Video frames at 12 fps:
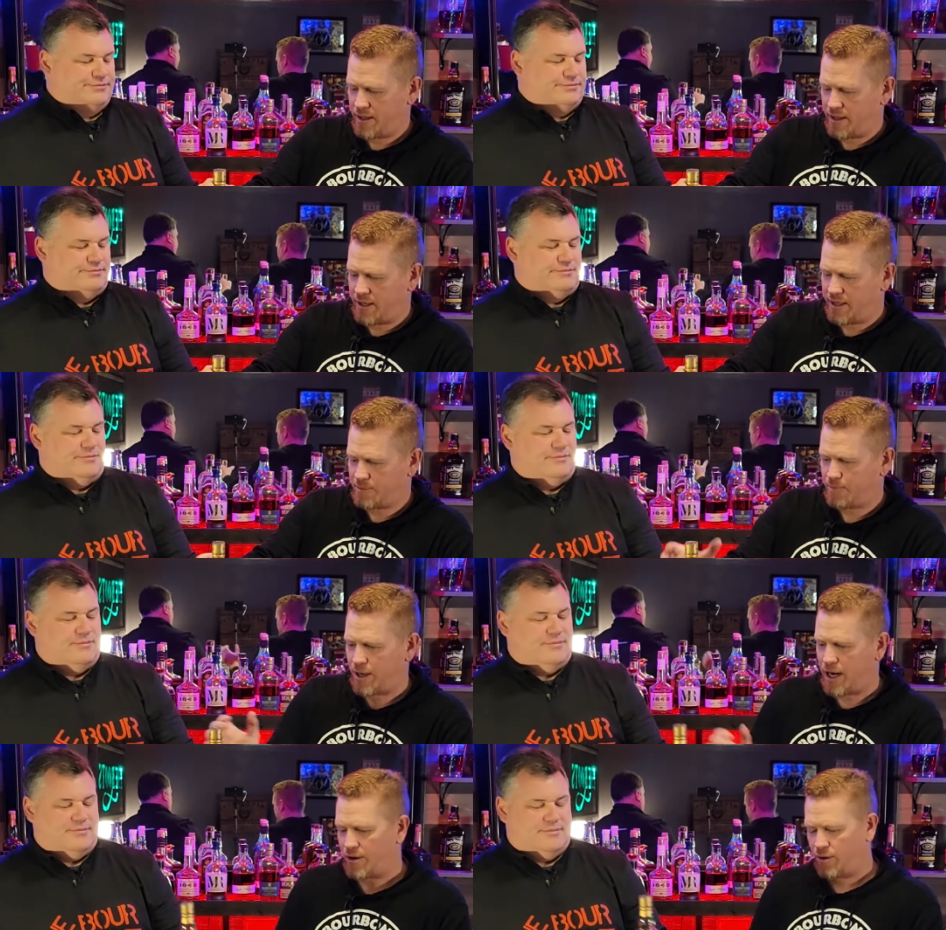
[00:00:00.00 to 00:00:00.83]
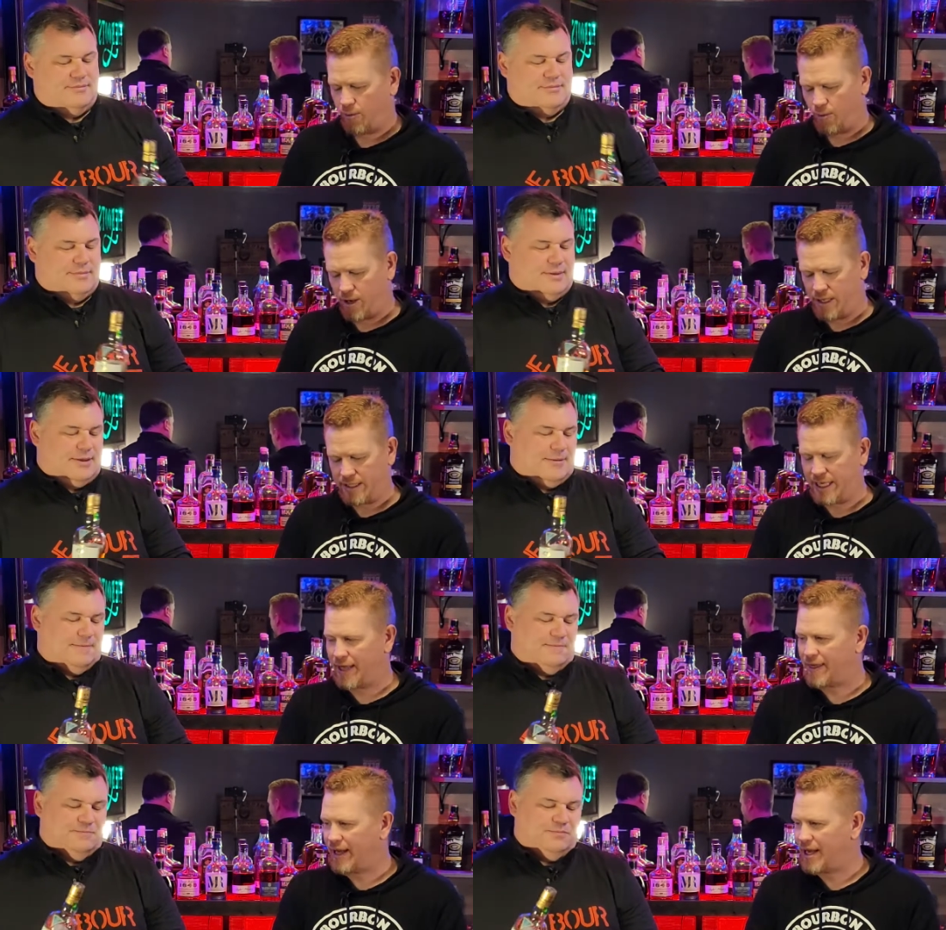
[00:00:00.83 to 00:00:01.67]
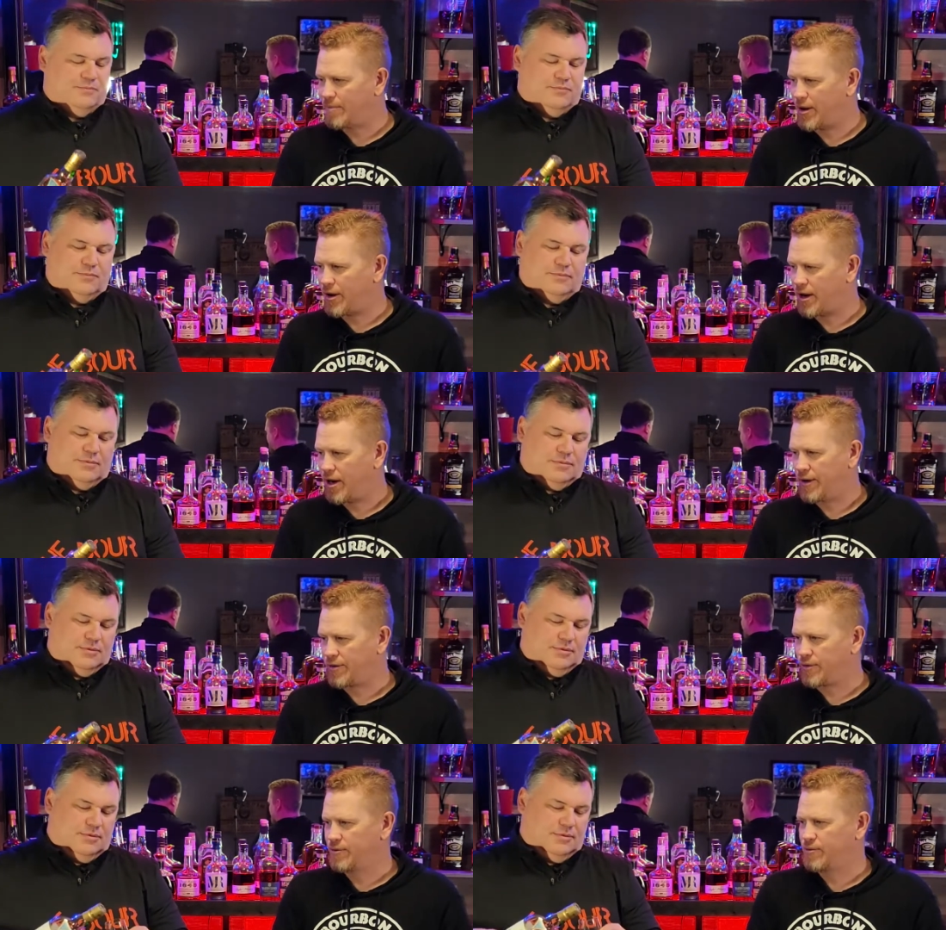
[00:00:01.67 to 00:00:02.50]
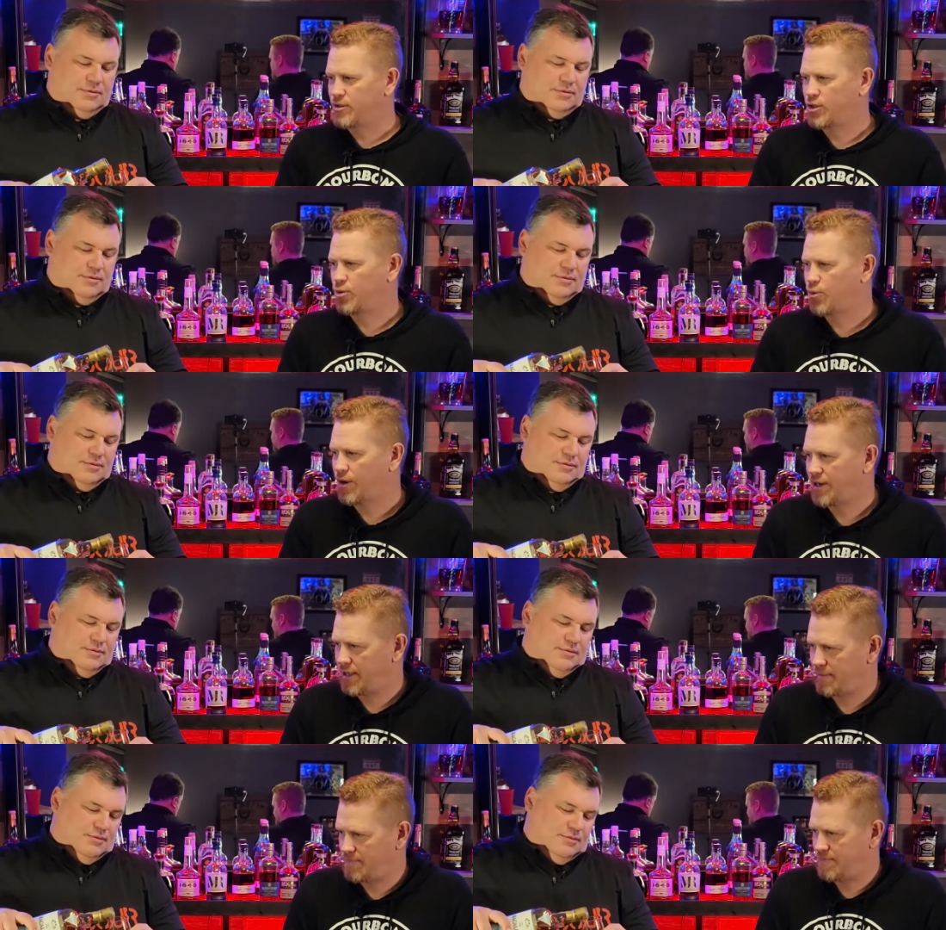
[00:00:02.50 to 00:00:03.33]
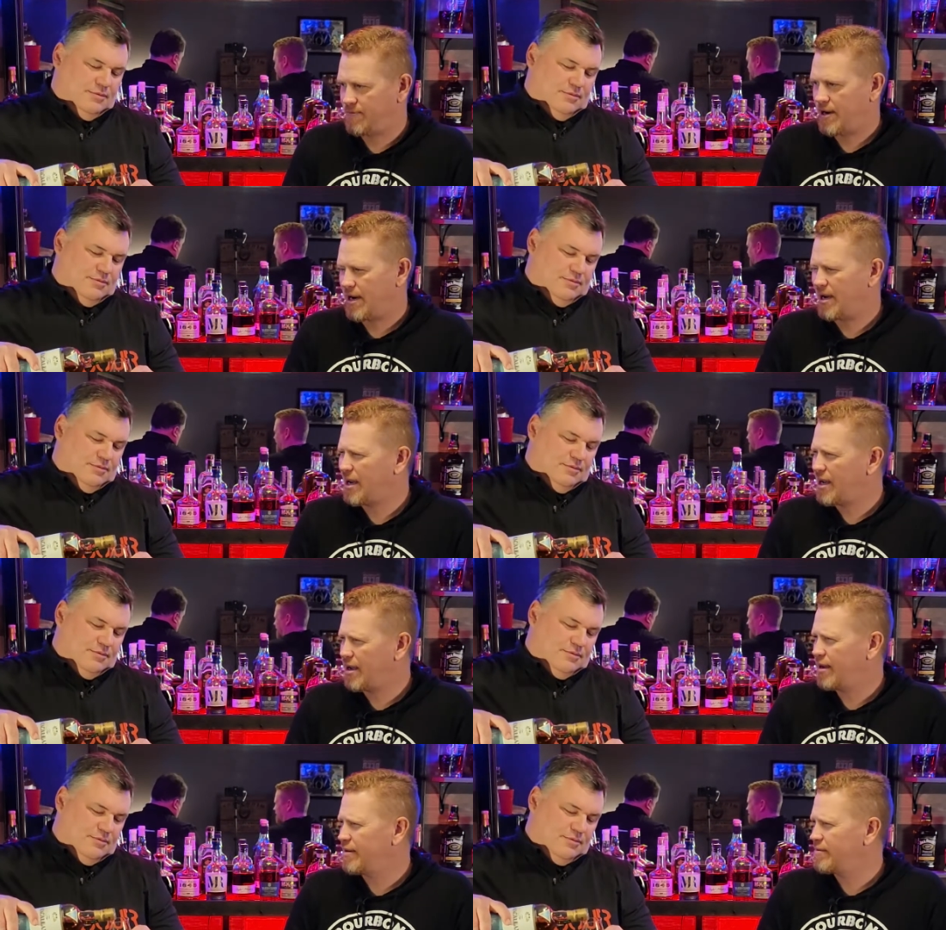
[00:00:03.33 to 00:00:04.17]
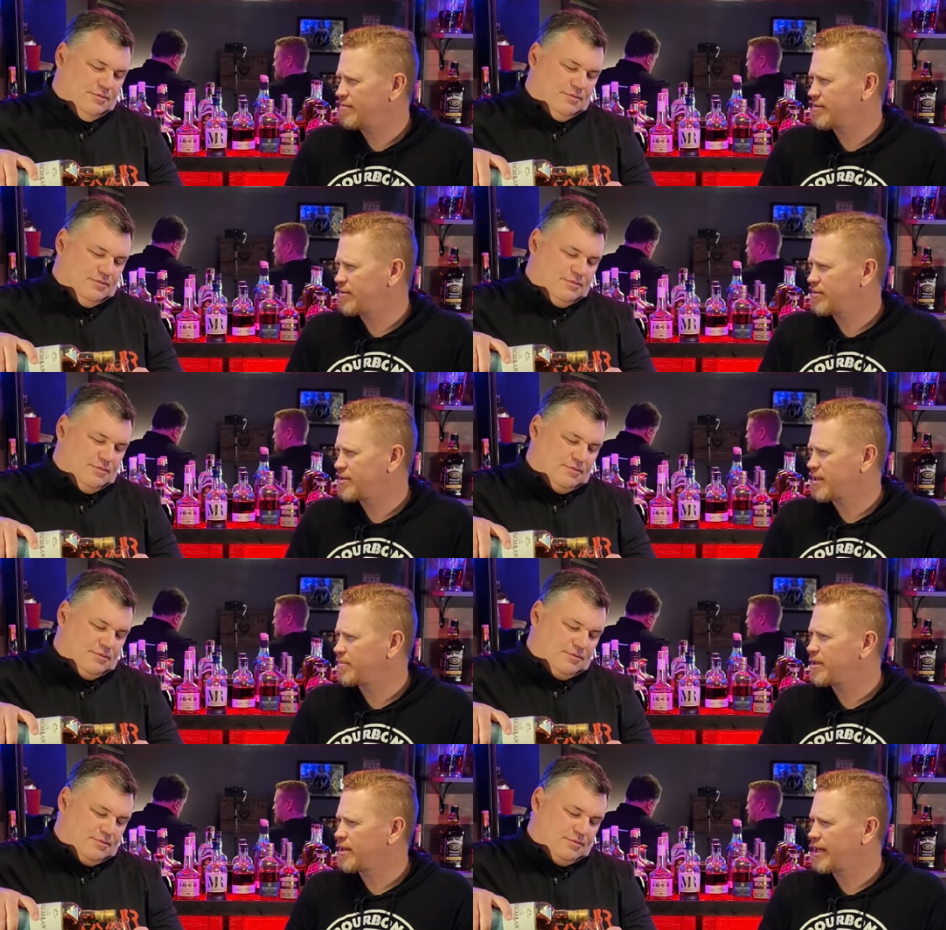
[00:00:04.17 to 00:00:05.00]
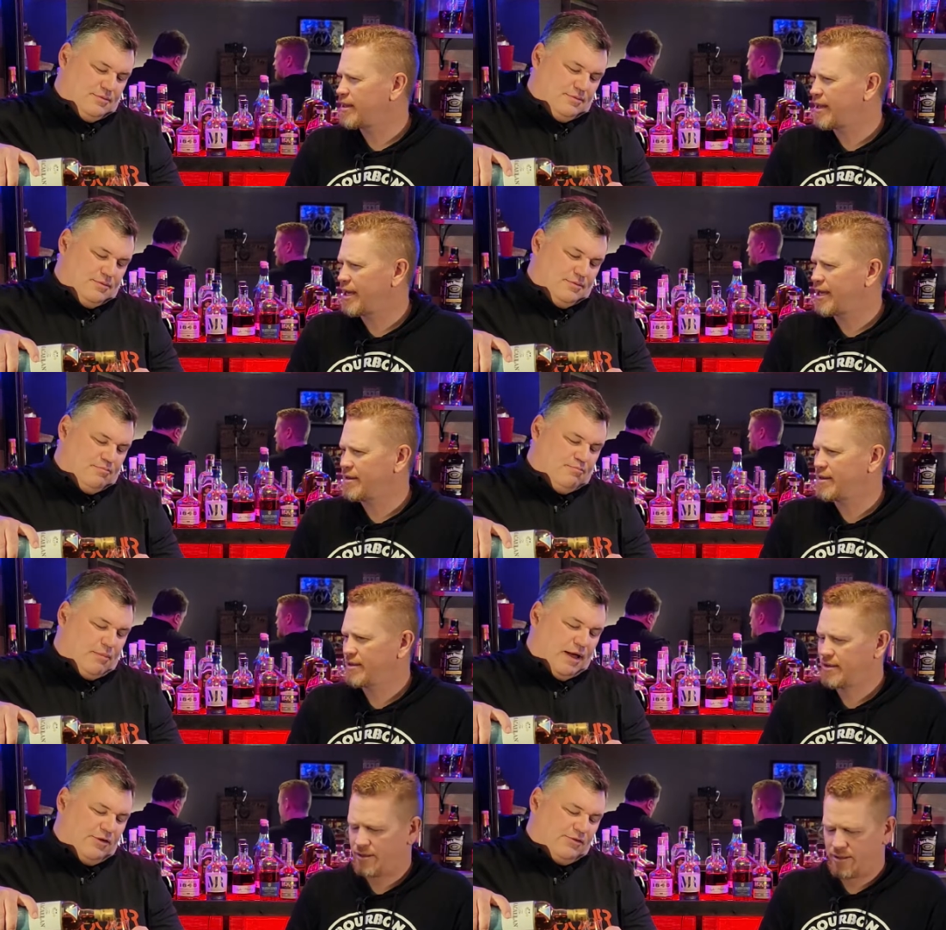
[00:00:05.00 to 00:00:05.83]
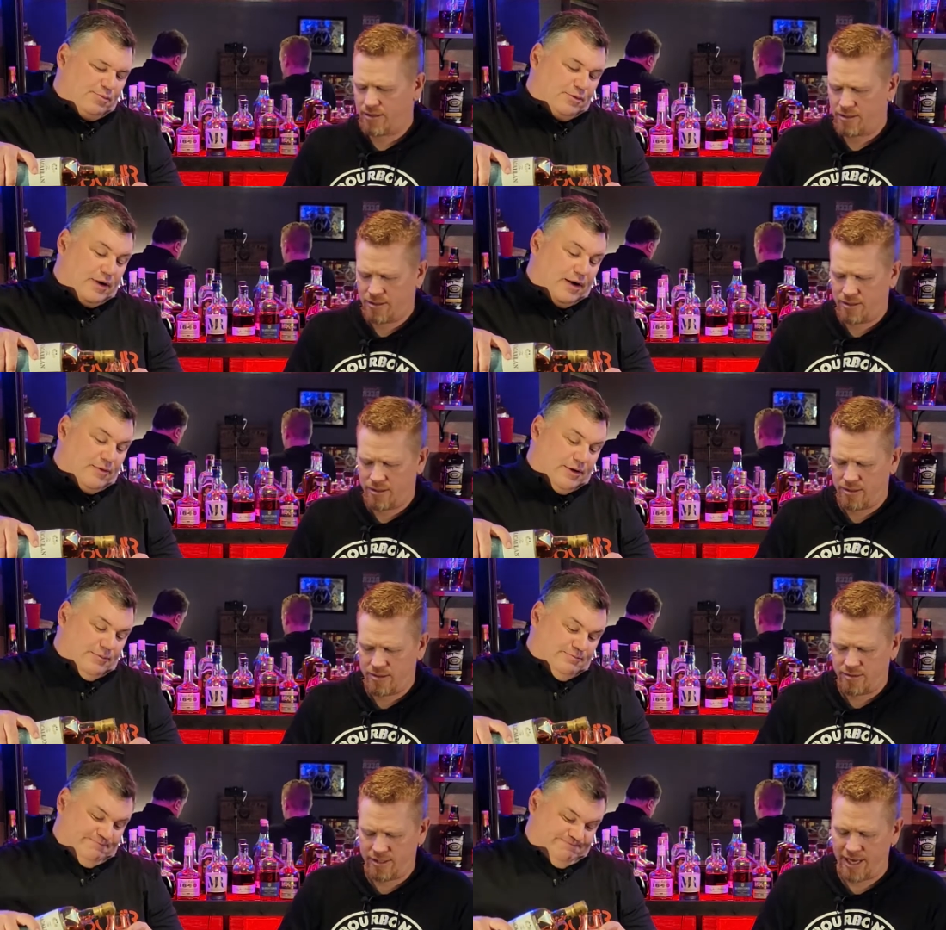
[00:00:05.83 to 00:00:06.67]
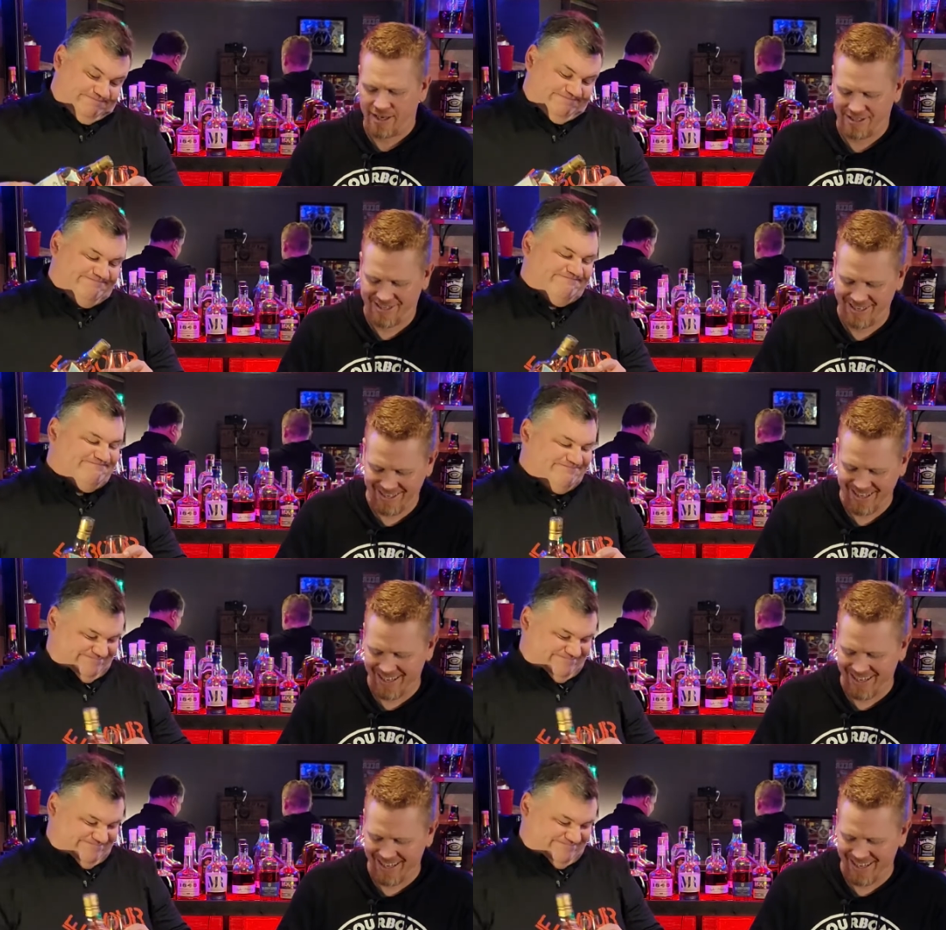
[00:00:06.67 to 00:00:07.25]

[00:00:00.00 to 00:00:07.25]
Speaker 1: this bottle runs, I think, about 125 or something like that.
Speaker 2: Miles per hour.
Speaker 1: Yes.